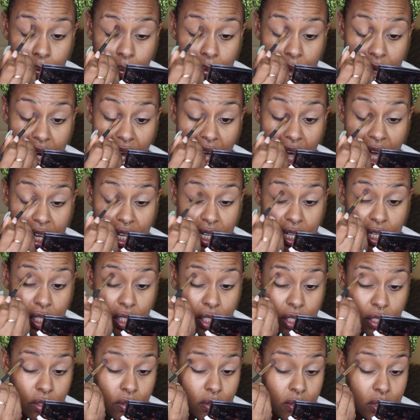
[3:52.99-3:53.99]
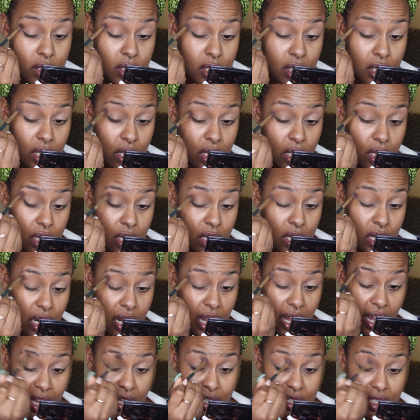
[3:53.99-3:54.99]
but I can use it
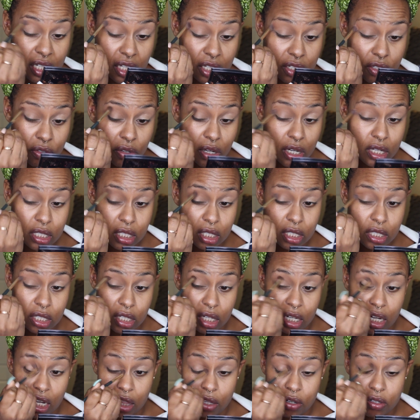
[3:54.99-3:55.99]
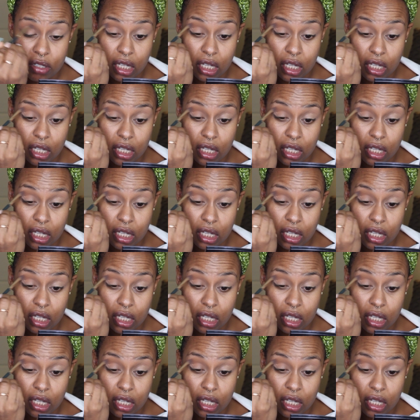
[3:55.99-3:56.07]
as a transition color.